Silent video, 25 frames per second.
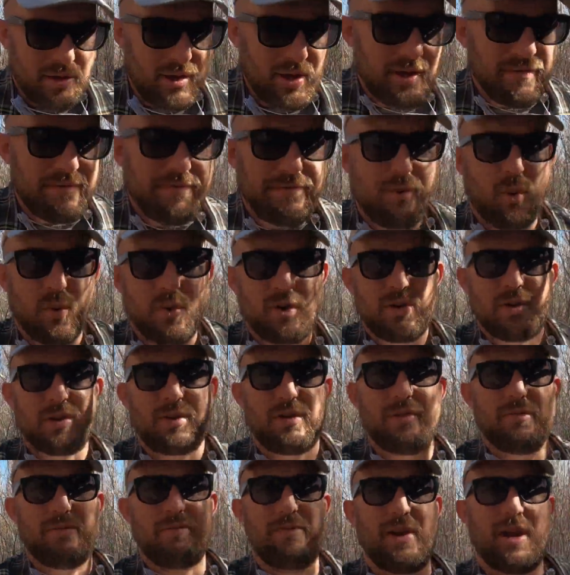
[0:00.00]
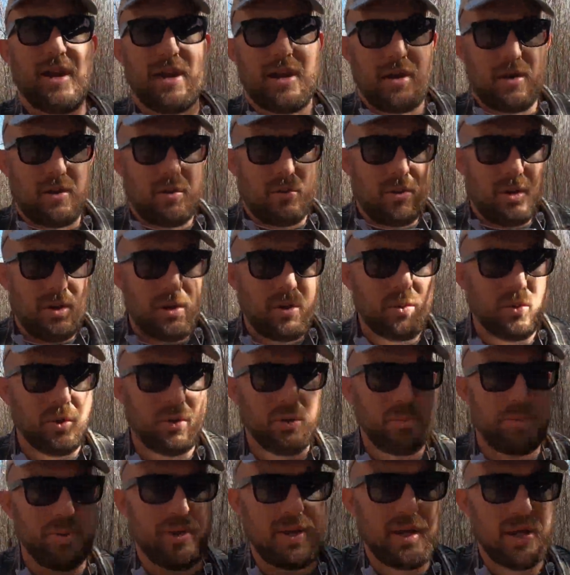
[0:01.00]
The fourth video
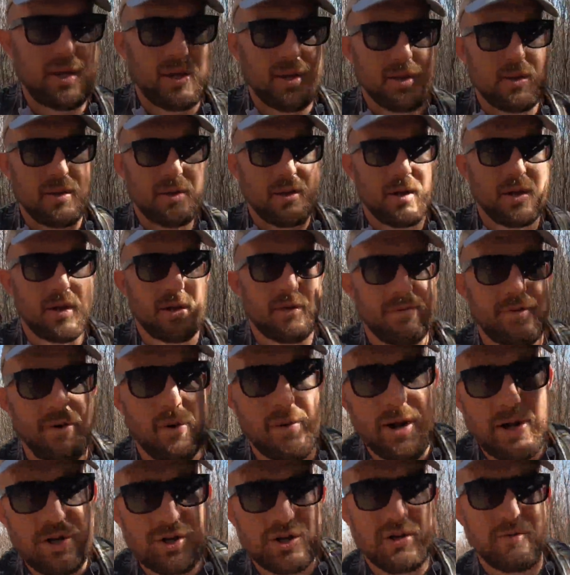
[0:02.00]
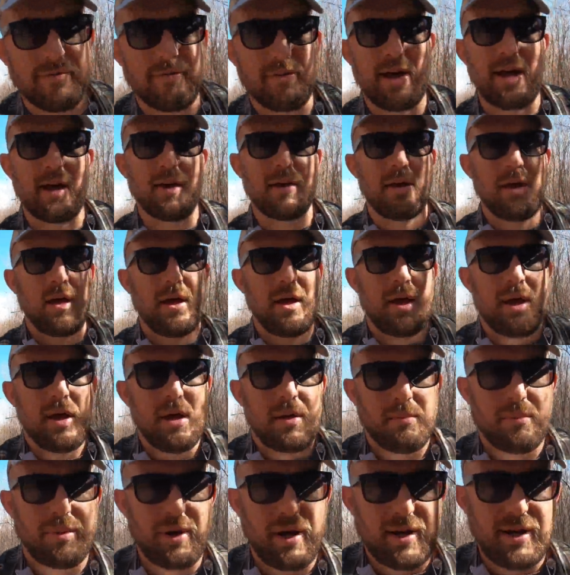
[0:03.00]
will be a variation of that,
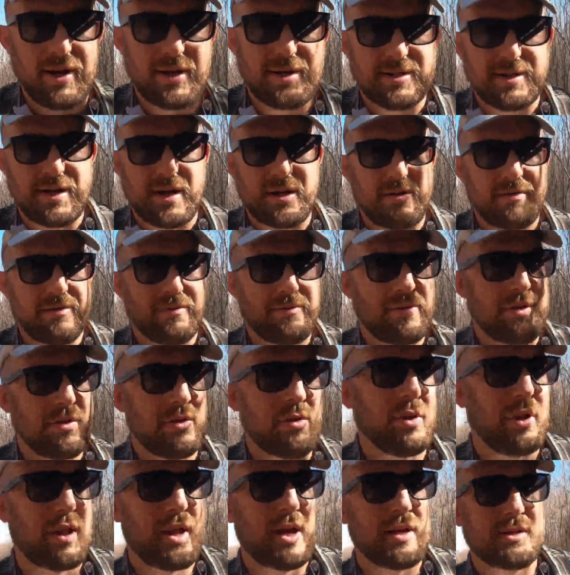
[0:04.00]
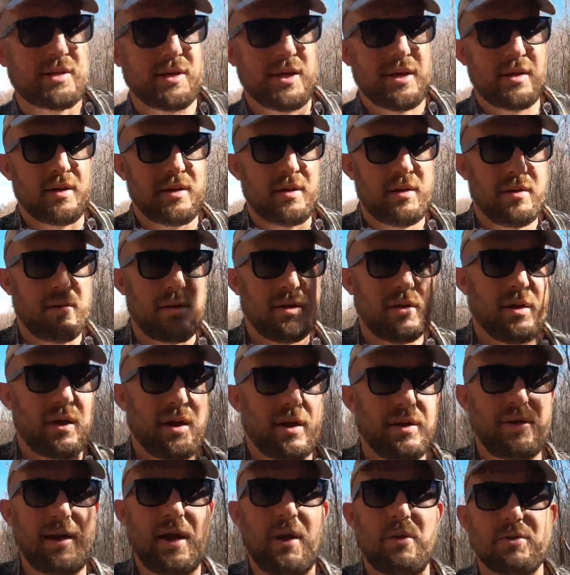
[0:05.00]
but instead of utilizing
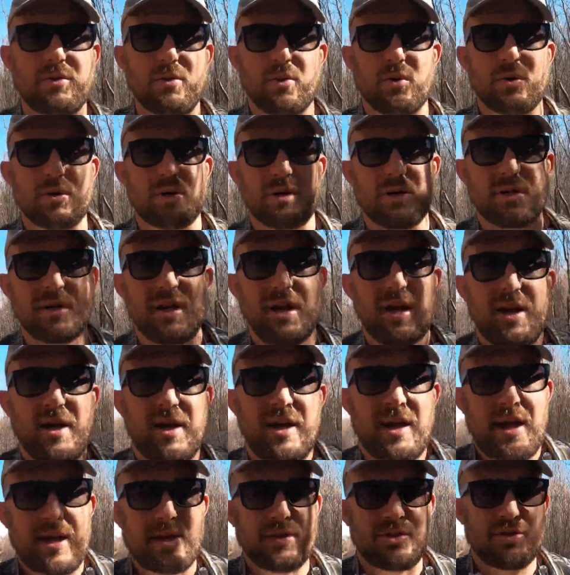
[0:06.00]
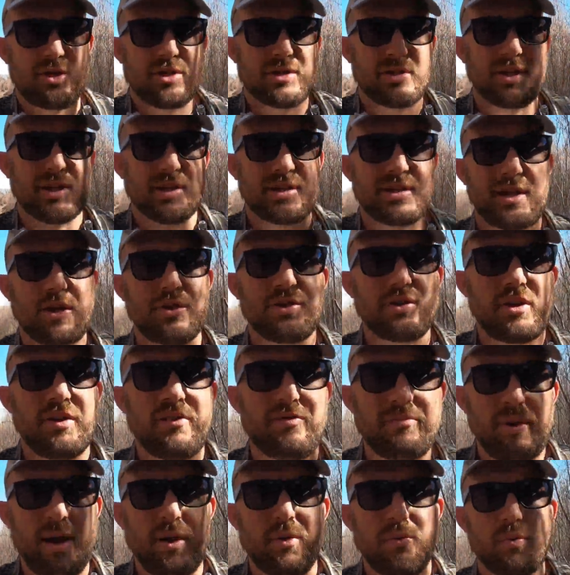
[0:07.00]
the outdoors as just an extension
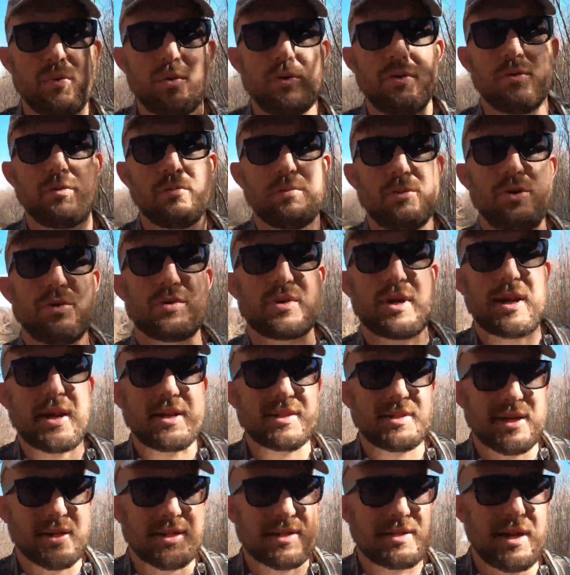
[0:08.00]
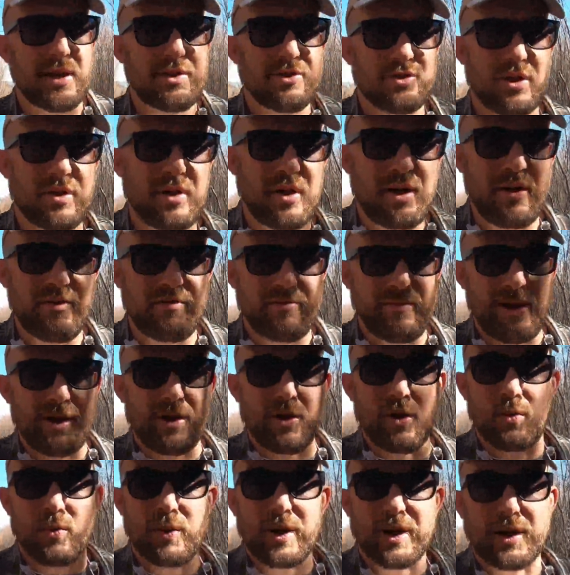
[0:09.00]
of my room, use it as an extension of my
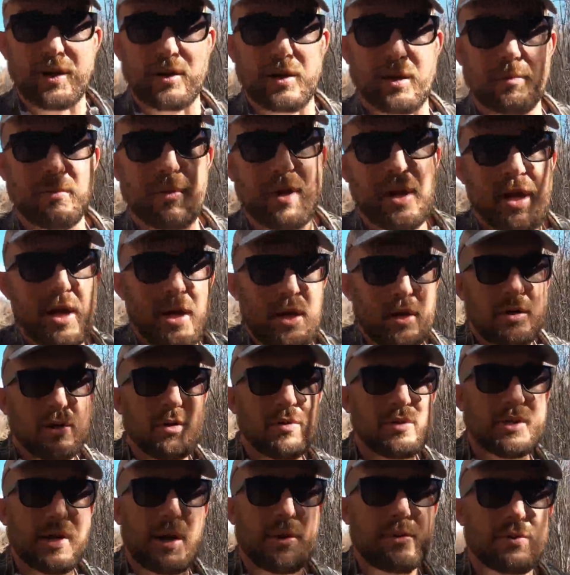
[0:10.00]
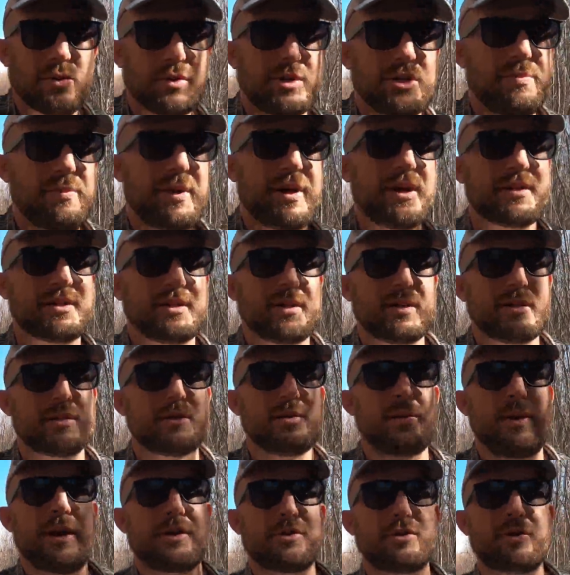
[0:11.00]
curriculum. Use outdoor spaces
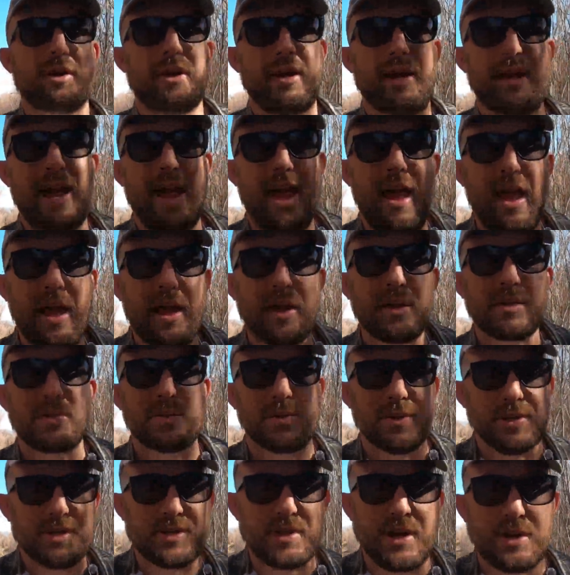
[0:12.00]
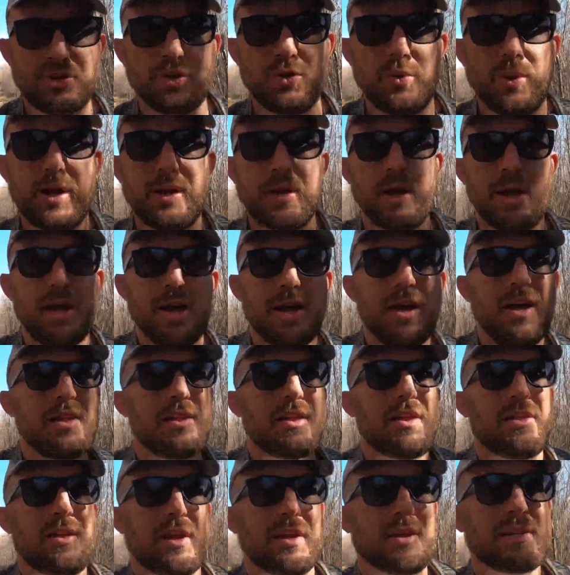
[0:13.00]
to actually enhance or accentuate
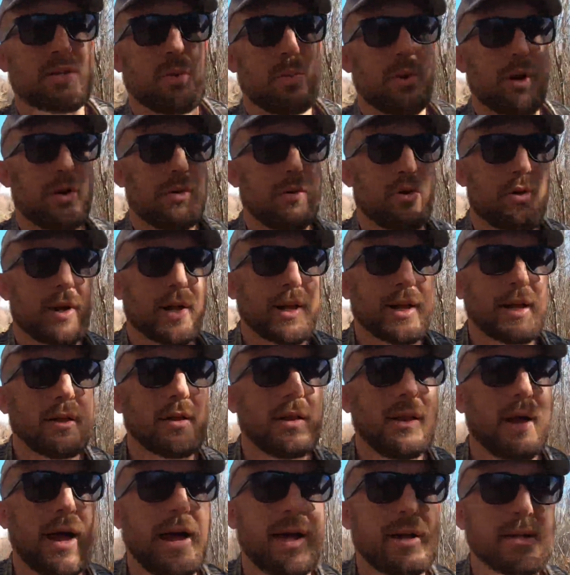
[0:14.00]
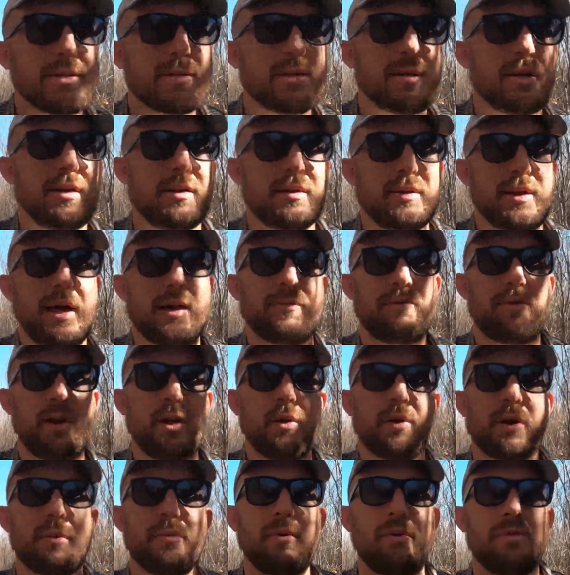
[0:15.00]
the things that we are learning in class. That
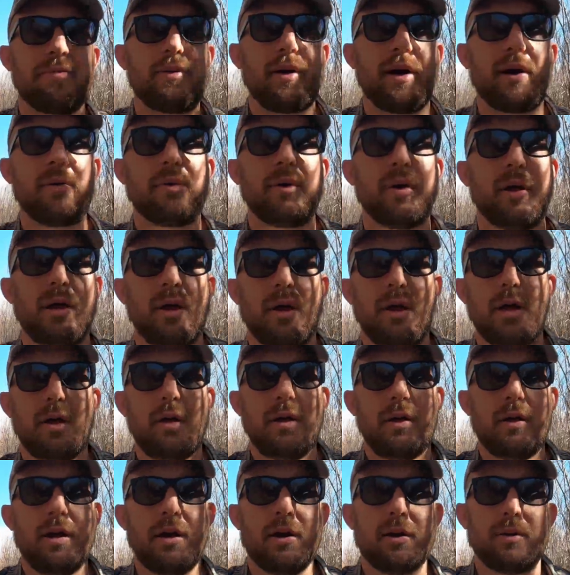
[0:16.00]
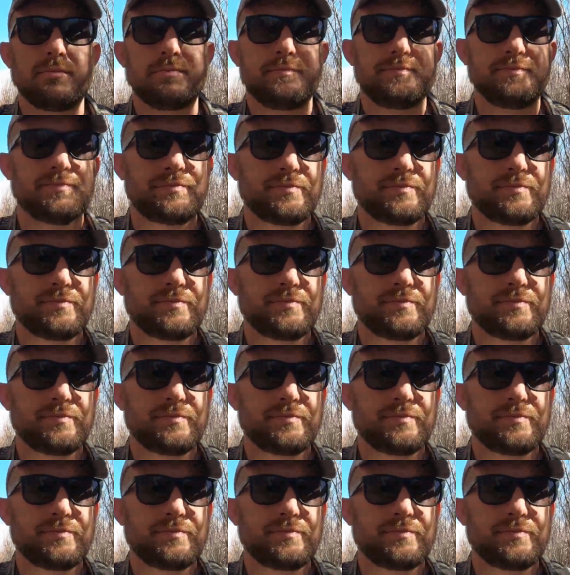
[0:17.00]
video can be found here.